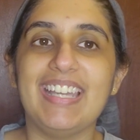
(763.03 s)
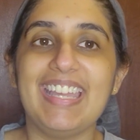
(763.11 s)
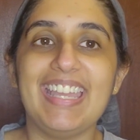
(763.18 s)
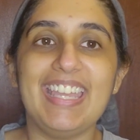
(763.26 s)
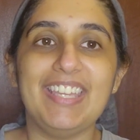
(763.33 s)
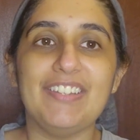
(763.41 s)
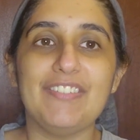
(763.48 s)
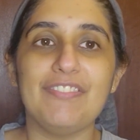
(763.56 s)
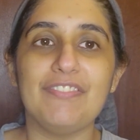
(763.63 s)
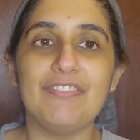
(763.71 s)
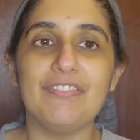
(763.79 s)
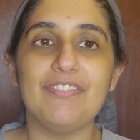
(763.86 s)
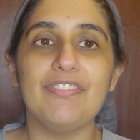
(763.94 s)
if
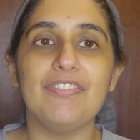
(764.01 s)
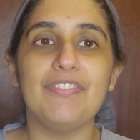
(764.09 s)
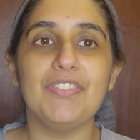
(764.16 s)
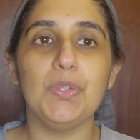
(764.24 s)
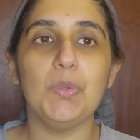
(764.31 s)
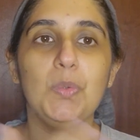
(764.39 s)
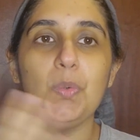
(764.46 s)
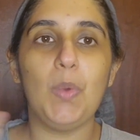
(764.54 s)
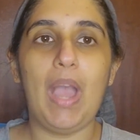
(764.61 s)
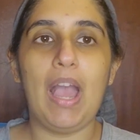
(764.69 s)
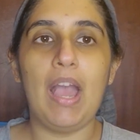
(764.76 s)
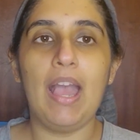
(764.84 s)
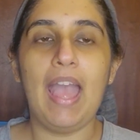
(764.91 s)
you
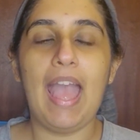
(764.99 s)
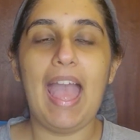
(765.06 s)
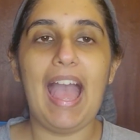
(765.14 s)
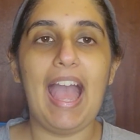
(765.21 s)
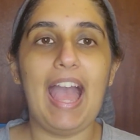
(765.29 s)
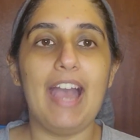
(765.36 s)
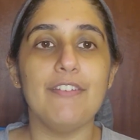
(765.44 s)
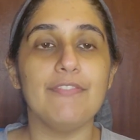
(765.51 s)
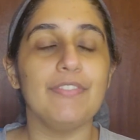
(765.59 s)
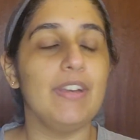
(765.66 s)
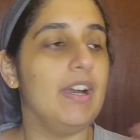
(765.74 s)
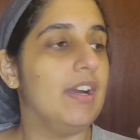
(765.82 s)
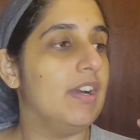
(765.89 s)
have
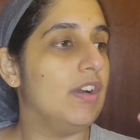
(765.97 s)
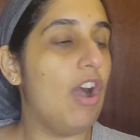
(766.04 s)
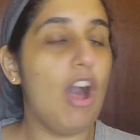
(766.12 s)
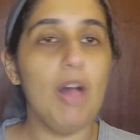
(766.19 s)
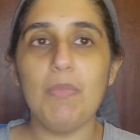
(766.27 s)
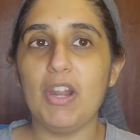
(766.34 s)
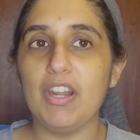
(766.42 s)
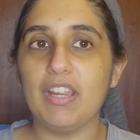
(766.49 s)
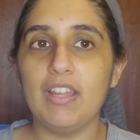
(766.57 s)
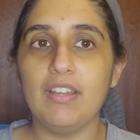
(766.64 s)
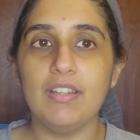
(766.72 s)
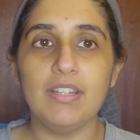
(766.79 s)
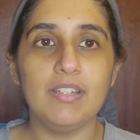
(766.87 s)
Hallmark
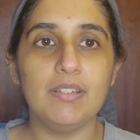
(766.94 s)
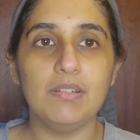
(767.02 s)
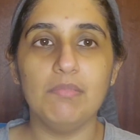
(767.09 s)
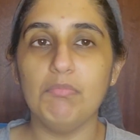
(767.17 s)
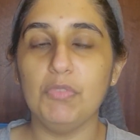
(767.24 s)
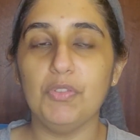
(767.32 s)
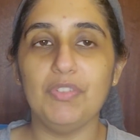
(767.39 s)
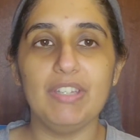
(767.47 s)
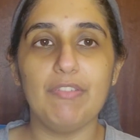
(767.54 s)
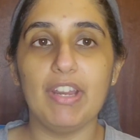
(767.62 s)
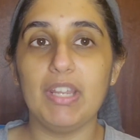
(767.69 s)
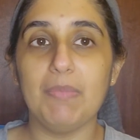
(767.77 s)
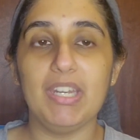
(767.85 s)
movie
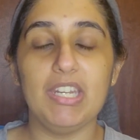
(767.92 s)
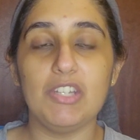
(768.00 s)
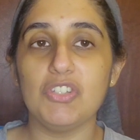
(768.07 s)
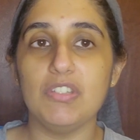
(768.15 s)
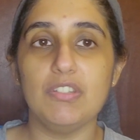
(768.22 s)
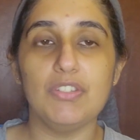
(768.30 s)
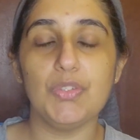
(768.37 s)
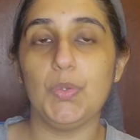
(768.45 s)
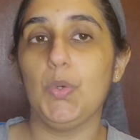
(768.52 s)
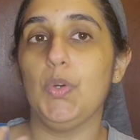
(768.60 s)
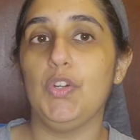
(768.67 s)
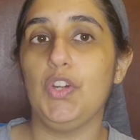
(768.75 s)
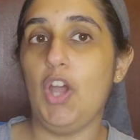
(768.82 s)
recommendations
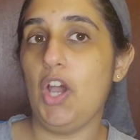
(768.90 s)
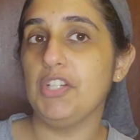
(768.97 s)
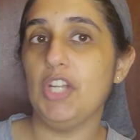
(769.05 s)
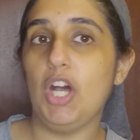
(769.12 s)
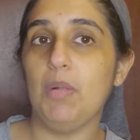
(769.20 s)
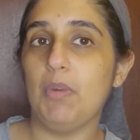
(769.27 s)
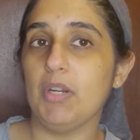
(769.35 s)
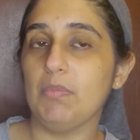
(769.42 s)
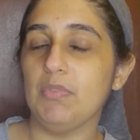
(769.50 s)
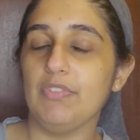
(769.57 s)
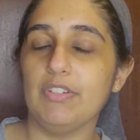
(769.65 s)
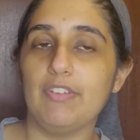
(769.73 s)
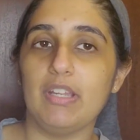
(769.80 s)
or non-Hallmark
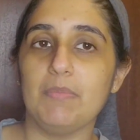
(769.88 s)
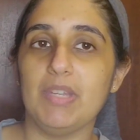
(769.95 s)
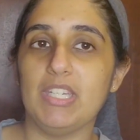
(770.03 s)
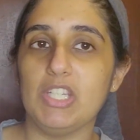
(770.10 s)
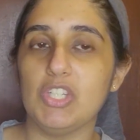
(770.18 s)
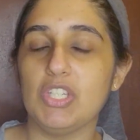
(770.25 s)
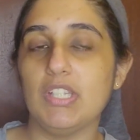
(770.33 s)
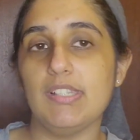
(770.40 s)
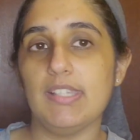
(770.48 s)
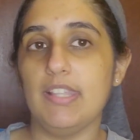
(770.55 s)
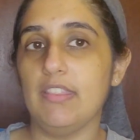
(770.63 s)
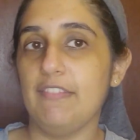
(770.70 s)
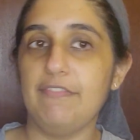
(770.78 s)
movie recommendations
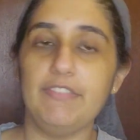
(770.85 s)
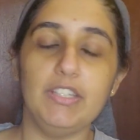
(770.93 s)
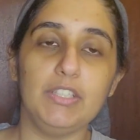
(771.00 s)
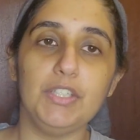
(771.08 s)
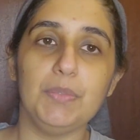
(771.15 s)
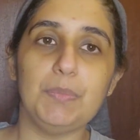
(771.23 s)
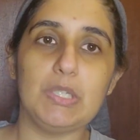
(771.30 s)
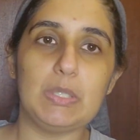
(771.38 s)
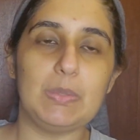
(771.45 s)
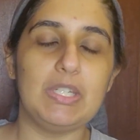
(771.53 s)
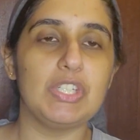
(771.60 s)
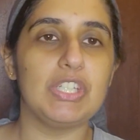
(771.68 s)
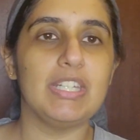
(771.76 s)
in the feel-good
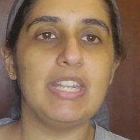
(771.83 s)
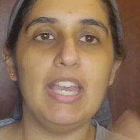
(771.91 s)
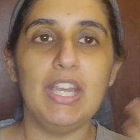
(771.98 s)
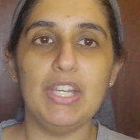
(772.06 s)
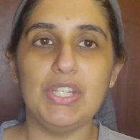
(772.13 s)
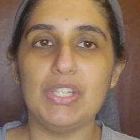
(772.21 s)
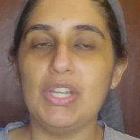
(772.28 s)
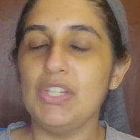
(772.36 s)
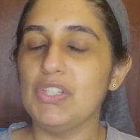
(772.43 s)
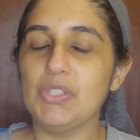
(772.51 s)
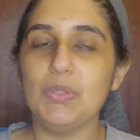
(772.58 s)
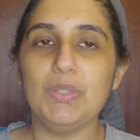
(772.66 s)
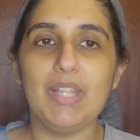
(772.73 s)
persuasion,
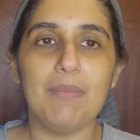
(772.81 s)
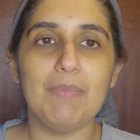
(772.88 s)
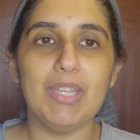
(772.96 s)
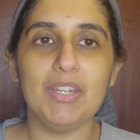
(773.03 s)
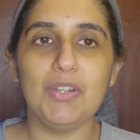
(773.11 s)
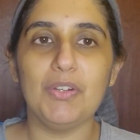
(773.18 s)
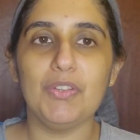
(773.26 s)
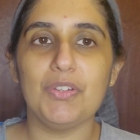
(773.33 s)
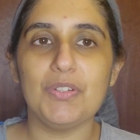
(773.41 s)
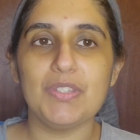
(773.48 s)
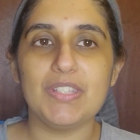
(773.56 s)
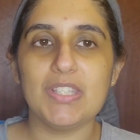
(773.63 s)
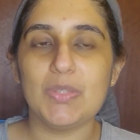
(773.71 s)
do let me know
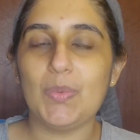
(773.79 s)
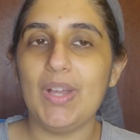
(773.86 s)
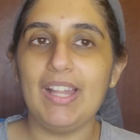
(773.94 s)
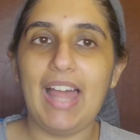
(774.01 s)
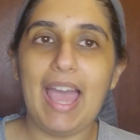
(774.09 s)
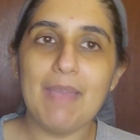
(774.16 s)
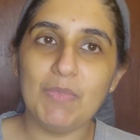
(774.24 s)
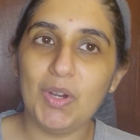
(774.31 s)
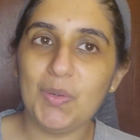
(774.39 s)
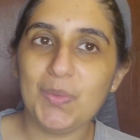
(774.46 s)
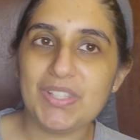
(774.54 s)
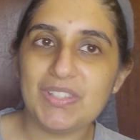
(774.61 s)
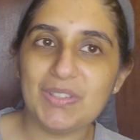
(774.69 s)
those as well. I'm
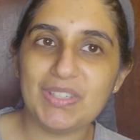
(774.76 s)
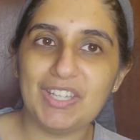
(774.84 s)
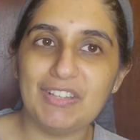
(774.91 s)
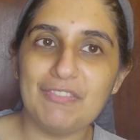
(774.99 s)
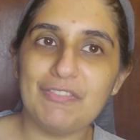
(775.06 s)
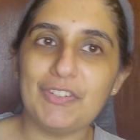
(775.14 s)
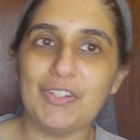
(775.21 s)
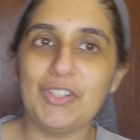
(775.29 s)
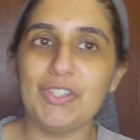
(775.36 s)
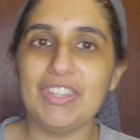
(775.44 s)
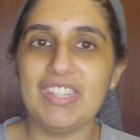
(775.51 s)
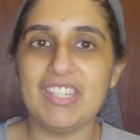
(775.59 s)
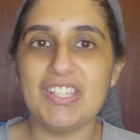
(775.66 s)
always looking for
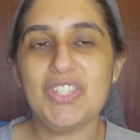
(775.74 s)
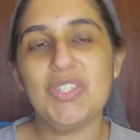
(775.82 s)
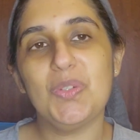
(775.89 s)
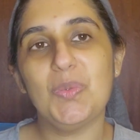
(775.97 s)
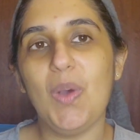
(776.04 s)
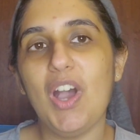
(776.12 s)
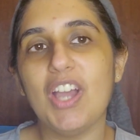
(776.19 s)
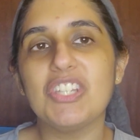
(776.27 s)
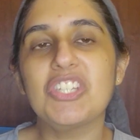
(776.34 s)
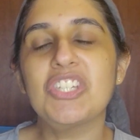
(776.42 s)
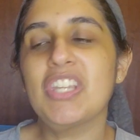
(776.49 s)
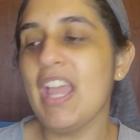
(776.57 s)
good things to watch.